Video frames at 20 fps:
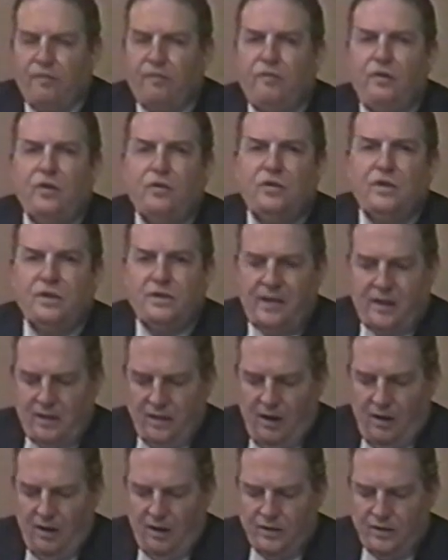Fusion
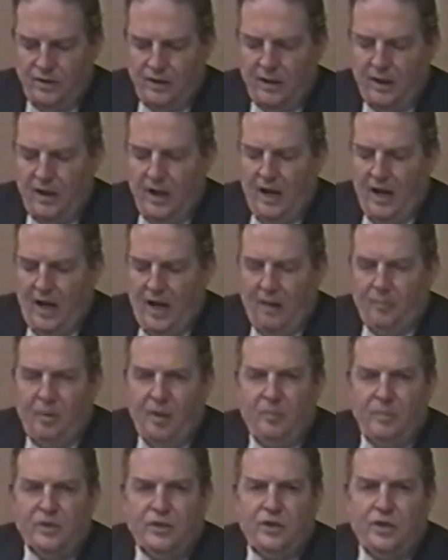Technology. I
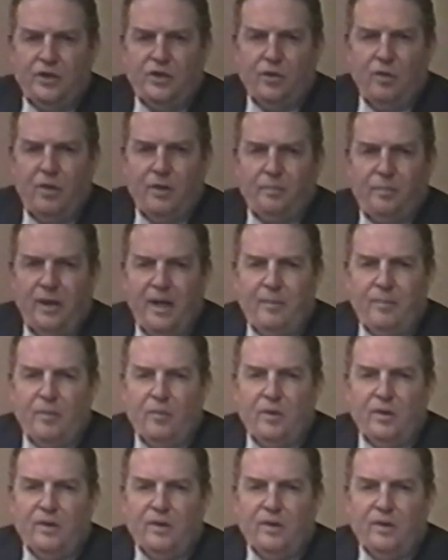published a joint paper with